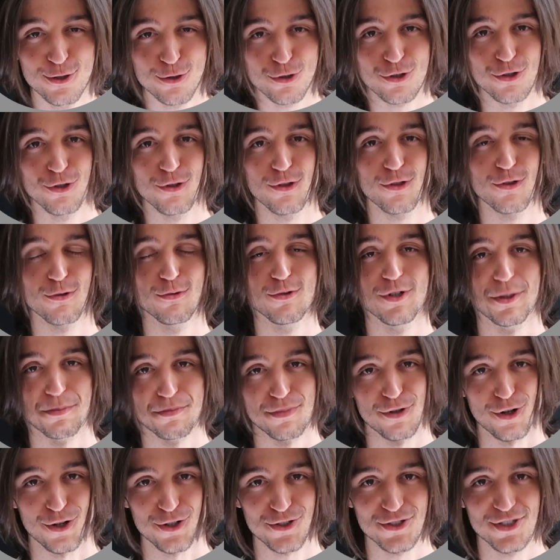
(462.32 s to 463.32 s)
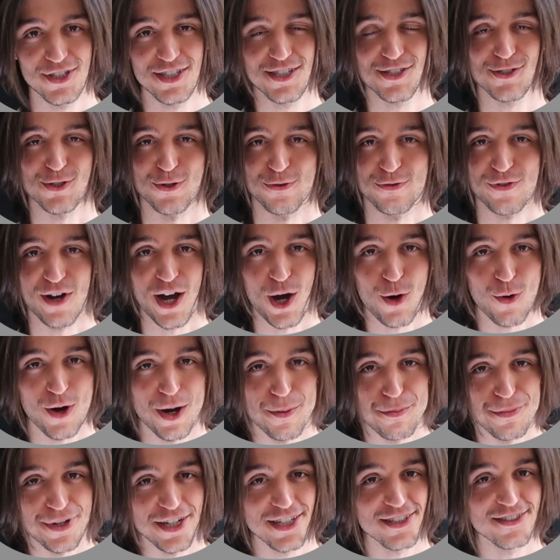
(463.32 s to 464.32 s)
took you through the process of how
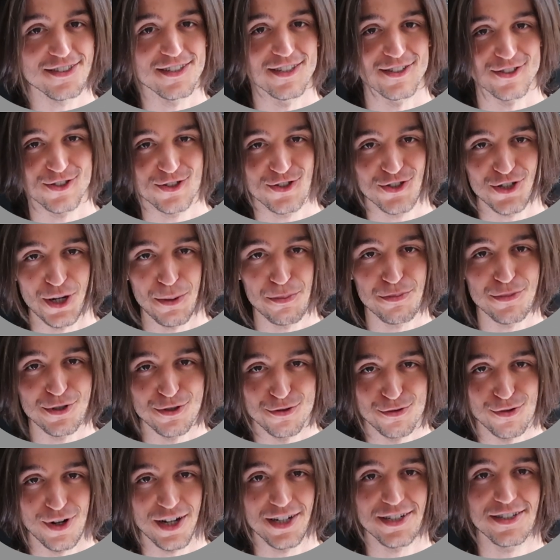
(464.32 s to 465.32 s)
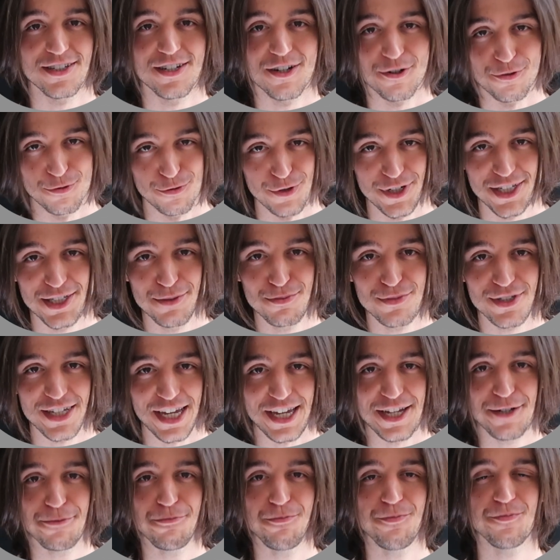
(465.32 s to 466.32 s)
I made this jump and run rhythm
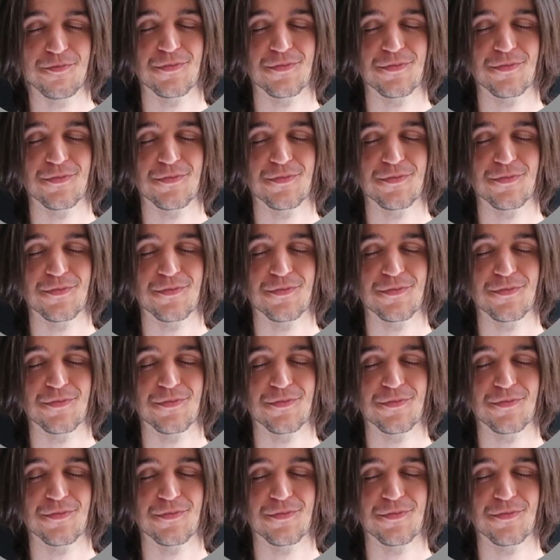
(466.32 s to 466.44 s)
game.